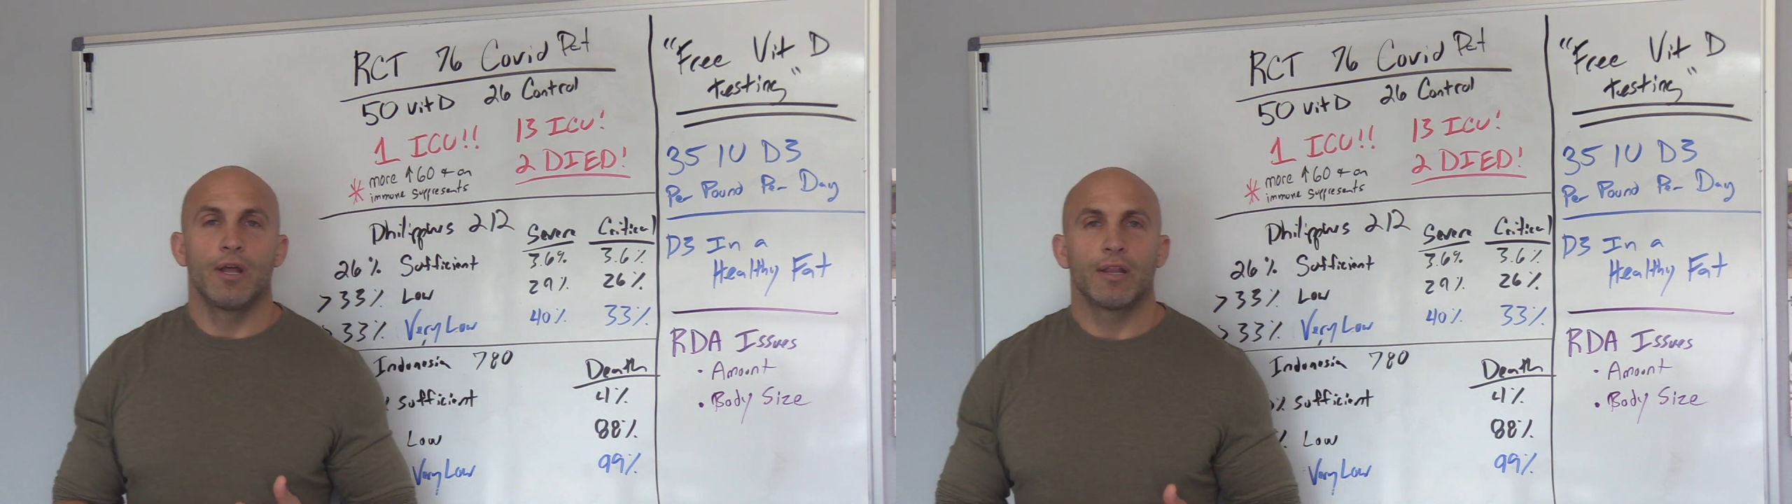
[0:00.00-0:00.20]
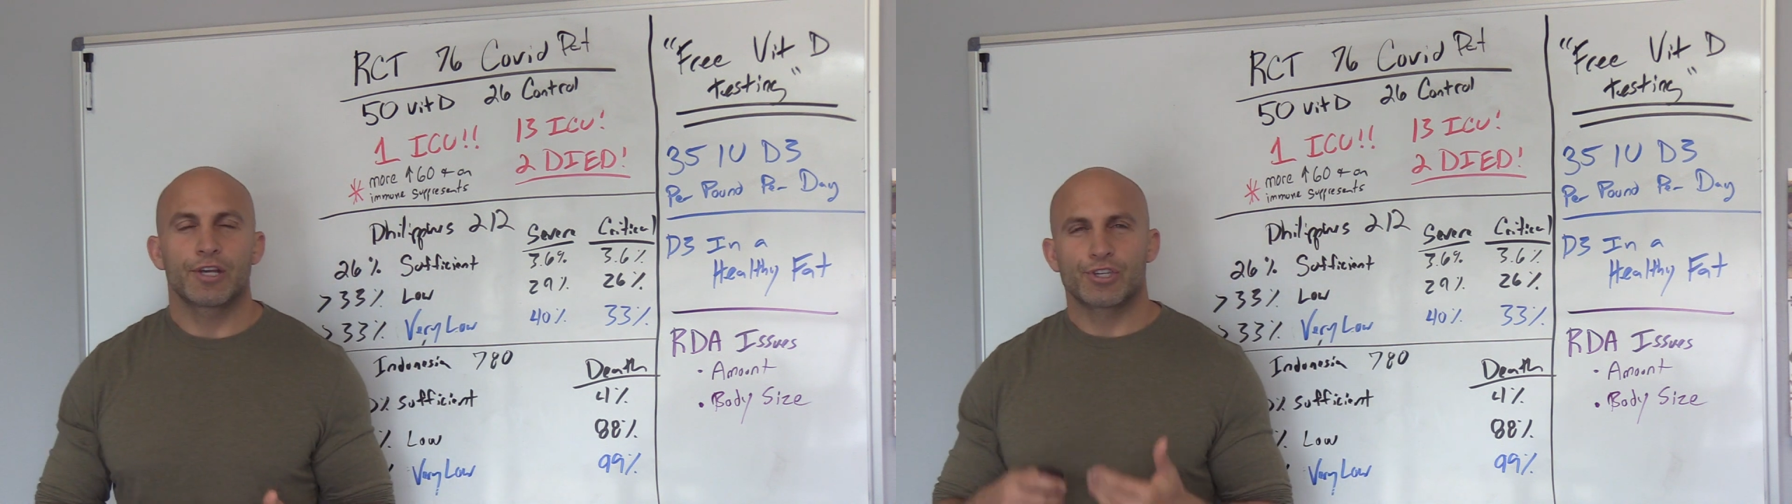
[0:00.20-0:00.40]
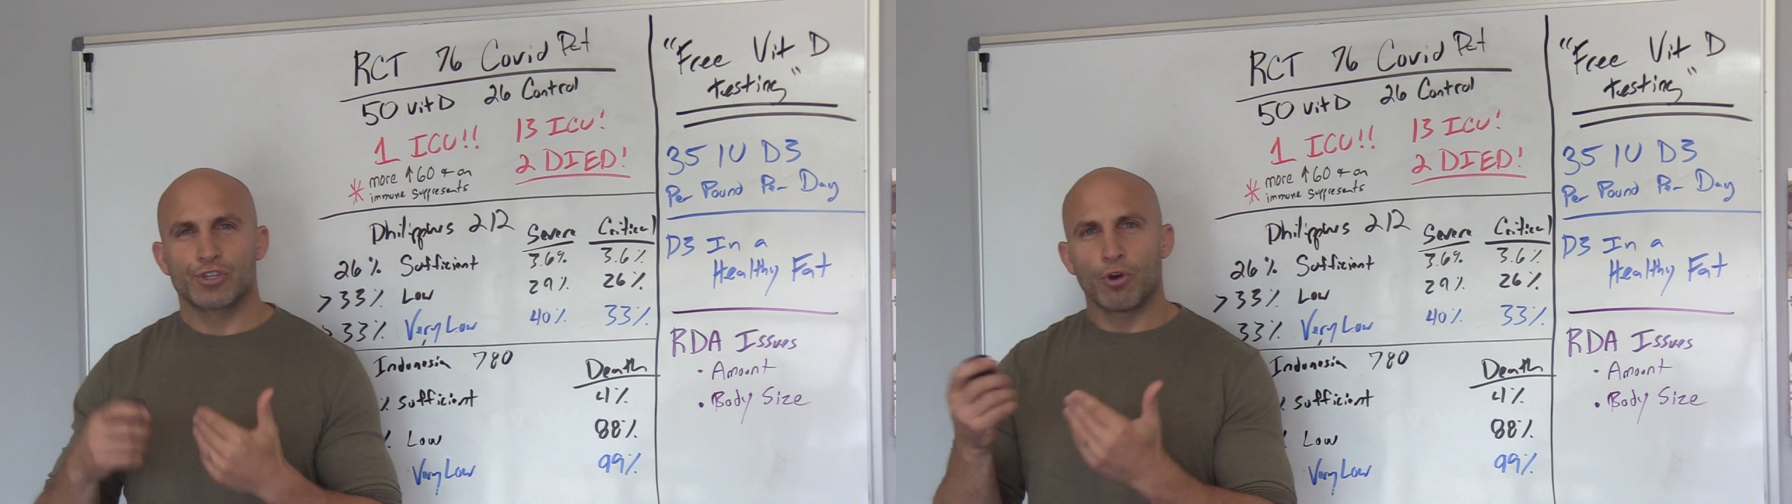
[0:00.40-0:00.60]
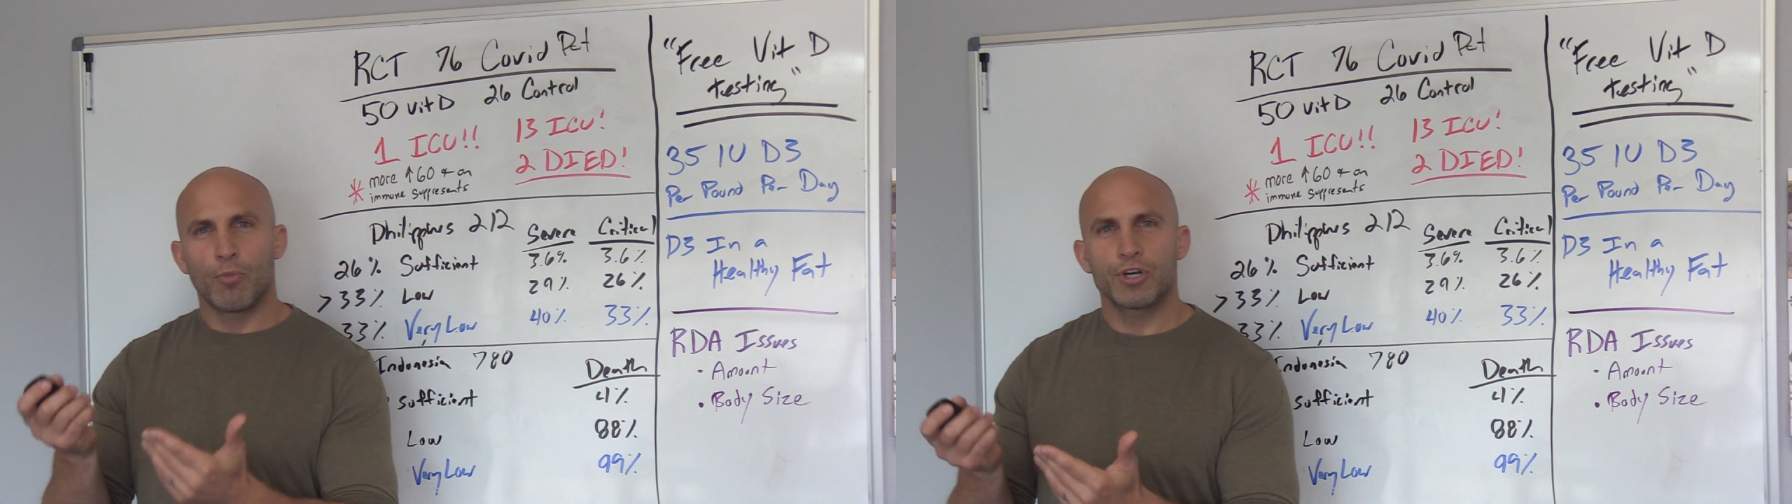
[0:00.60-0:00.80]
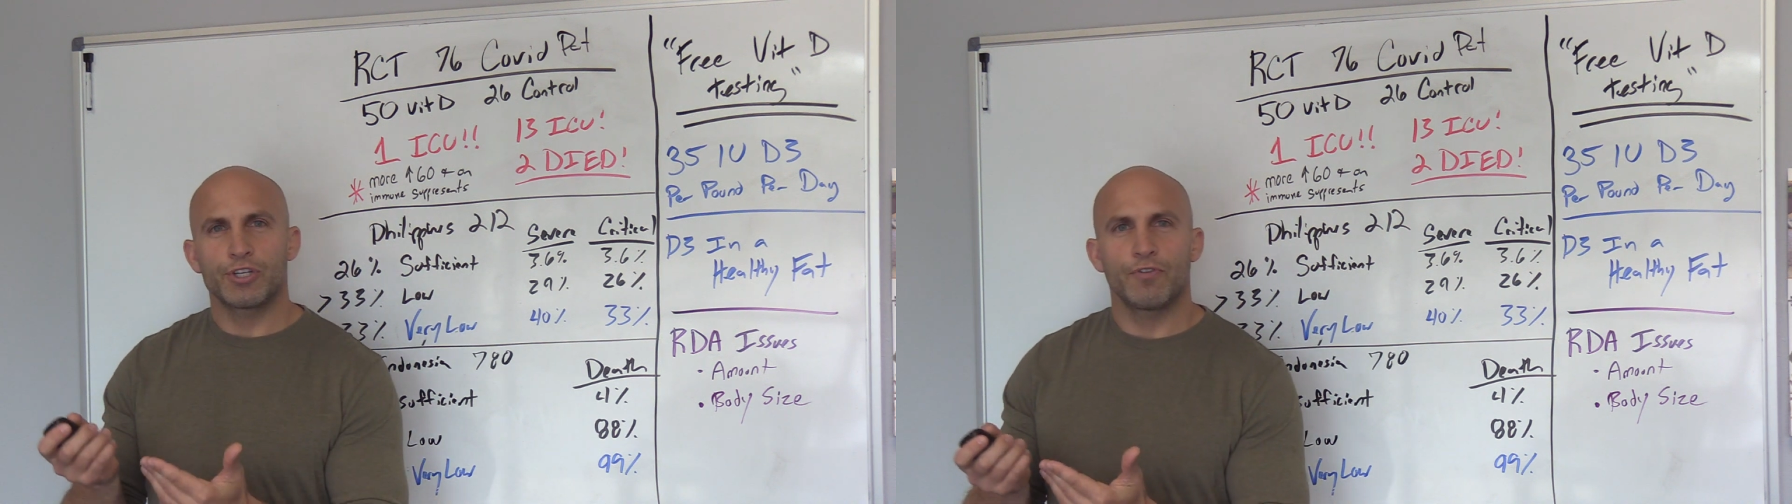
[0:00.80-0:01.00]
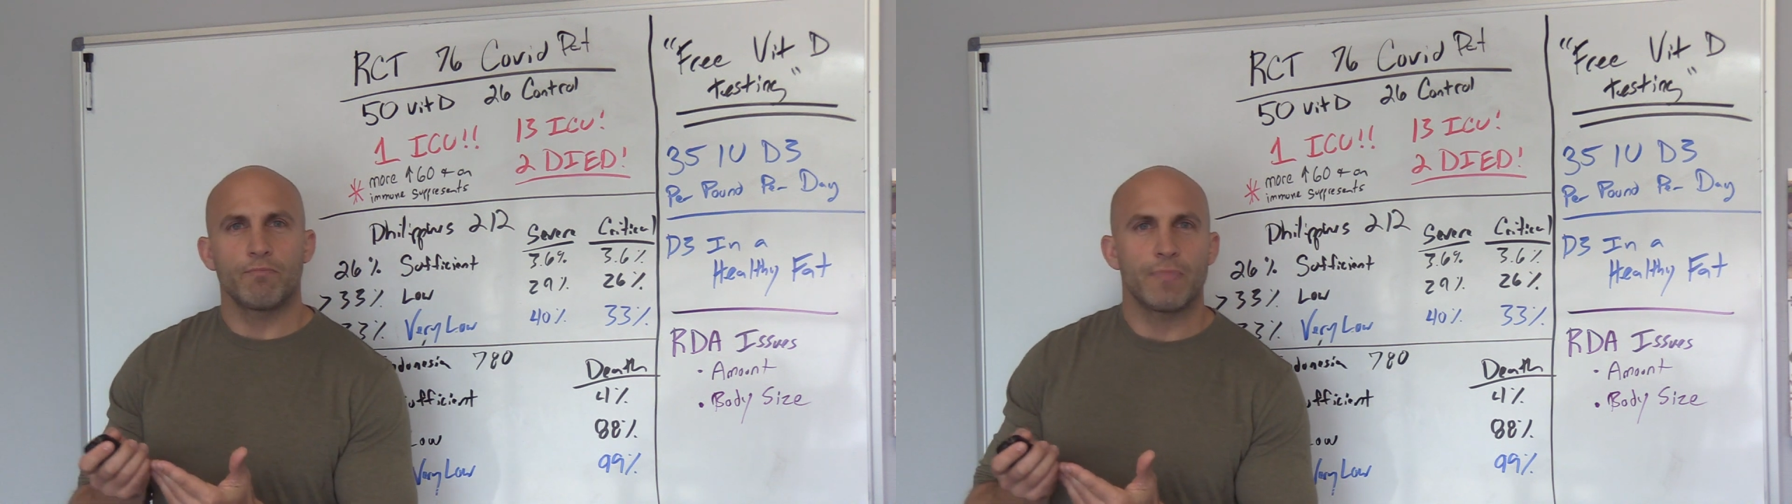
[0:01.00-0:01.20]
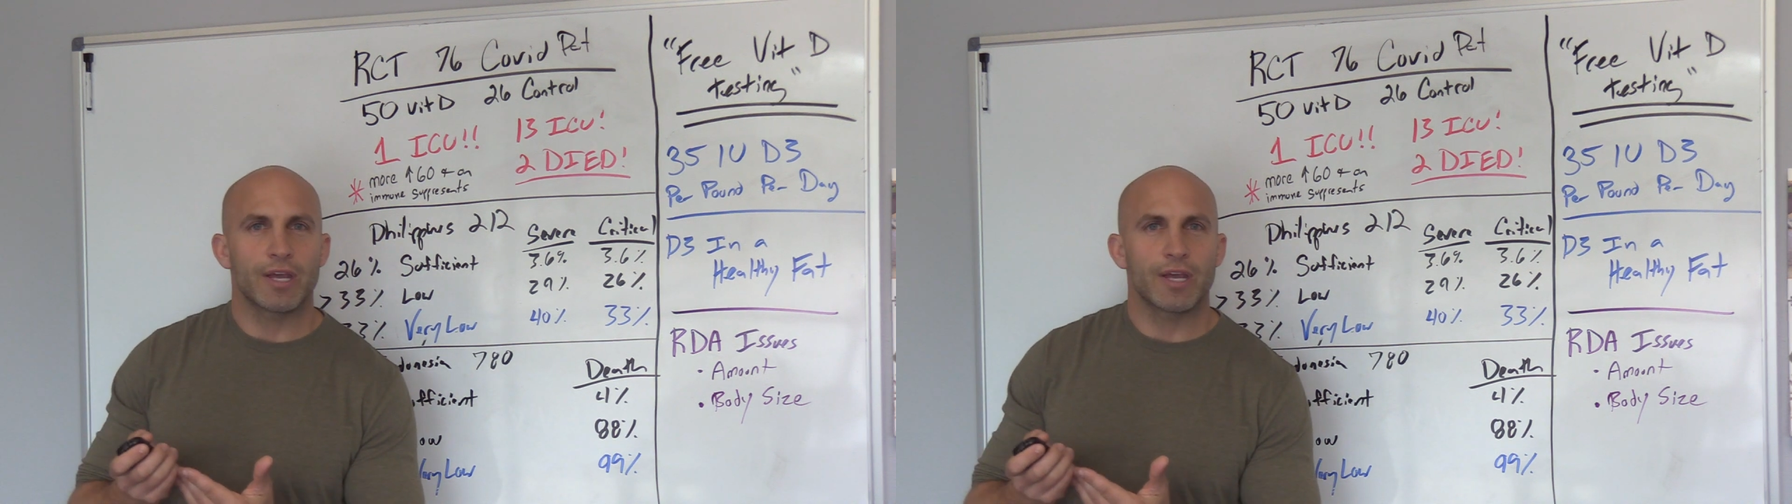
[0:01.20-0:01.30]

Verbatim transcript: Like, so much of it